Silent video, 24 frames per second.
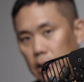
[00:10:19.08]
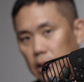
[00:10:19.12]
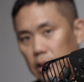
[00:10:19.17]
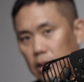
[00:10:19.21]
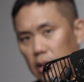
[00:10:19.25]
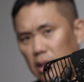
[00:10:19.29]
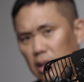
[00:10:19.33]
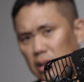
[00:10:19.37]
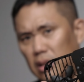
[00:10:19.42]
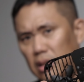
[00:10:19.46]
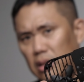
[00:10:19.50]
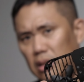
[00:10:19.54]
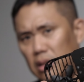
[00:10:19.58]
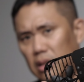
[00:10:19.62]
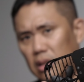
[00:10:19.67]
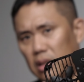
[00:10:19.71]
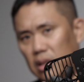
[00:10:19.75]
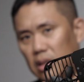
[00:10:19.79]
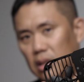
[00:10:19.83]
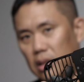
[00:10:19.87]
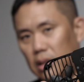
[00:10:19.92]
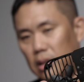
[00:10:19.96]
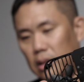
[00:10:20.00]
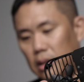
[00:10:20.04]
Current
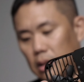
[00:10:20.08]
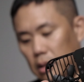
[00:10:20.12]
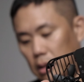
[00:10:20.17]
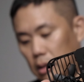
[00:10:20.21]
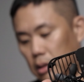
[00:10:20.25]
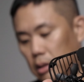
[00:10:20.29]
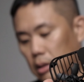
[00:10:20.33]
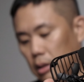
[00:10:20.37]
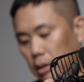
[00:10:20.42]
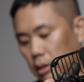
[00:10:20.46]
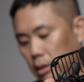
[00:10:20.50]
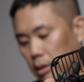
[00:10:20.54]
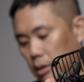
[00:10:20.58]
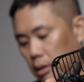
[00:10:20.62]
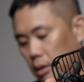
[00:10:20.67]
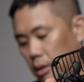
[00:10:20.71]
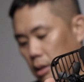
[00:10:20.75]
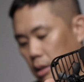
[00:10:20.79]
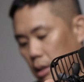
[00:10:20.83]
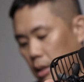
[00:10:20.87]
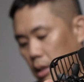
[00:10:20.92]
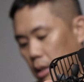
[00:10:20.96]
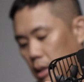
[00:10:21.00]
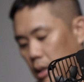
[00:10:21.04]
mode,
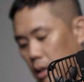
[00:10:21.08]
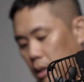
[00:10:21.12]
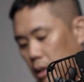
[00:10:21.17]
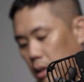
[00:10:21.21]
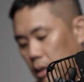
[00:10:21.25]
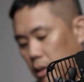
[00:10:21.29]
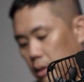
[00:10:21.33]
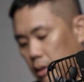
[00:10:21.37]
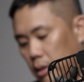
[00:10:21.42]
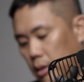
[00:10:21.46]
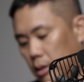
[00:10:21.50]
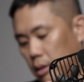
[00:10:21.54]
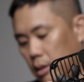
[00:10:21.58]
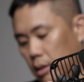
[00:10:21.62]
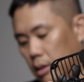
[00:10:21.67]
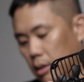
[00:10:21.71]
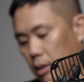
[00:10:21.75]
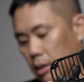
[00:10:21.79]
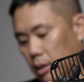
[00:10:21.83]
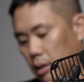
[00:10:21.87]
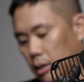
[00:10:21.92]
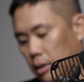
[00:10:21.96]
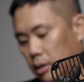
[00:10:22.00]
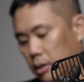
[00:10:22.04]

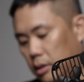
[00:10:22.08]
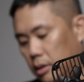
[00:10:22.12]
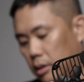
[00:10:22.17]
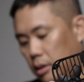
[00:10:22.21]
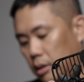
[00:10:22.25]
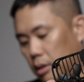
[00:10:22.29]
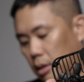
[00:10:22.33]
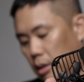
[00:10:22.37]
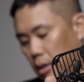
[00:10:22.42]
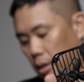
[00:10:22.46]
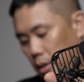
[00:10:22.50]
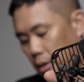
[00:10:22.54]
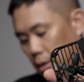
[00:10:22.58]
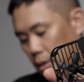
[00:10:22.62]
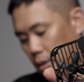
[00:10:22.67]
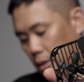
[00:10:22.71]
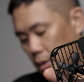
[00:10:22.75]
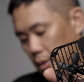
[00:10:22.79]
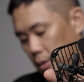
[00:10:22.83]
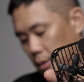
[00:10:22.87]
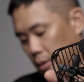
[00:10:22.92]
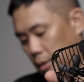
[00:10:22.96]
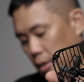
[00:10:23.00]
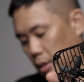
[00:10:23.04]
hover.
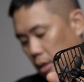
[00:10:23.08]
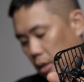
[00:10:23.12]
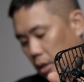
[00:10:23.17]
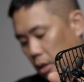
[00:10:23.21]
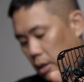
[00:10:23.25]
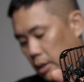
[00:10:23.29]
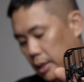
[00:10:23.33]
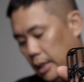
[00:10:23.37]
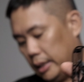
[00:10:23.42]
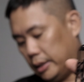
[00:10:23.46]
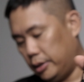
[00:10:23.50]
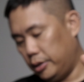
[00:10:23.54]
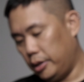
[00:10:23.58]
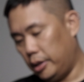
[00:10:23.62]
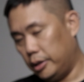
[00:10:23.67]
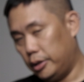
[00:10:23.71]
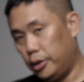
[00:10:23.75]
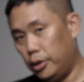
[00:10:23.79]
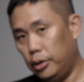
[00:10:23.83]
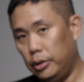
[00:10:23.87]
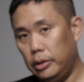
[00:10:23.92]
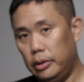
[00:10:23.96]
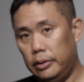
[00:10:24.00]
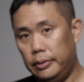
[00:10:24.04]
Connect to your
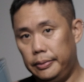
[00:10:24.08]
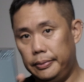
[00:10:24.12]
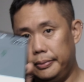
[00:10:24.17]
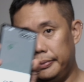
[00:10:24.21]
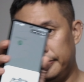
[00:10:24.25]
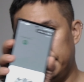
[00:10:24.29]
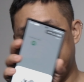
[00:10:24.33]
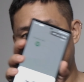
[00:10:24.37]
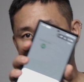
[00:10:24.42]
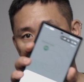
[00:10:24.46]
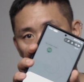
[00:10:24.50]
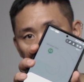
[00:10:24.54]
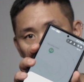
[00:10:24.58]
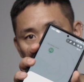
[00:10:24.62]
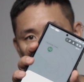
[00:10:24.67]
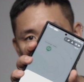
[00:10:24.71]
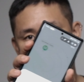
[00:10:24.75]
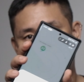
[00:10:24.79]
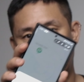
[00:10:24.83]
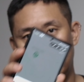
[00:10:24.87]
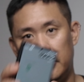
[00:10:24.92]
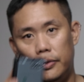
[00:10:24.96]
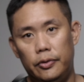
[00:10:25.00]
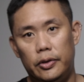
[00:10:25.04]
drone,
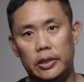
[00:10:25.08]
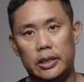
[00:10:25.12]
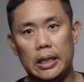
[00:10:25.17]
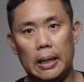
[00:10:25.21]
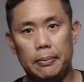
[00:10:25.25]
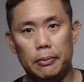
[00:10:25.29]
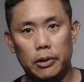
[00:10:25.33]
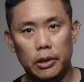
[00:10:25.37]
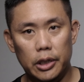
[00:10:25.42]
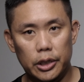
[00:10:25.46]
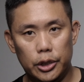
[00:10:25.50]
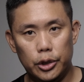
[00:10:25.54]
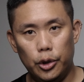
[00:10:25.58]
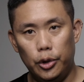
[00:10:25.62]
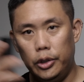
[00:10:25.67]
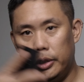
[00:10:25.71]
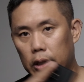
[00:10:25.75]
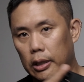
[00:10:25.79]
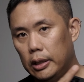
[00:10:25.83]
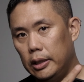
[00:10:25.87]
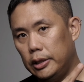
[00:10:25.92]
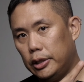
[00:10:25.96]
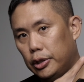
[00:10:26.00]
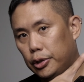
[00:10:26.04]
which I'm going to show you
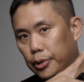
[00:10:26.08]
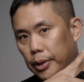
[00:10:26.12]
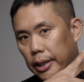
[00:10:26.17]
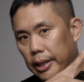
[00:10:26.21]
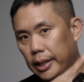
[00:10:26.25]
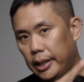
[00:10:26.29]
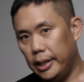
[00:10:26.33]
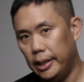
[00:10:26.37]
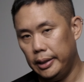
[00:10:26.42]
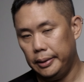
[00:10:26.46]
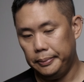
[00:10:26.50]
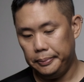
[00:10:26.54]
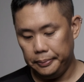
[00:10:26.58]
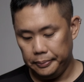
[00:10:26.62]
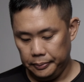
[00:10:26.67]
the screen here.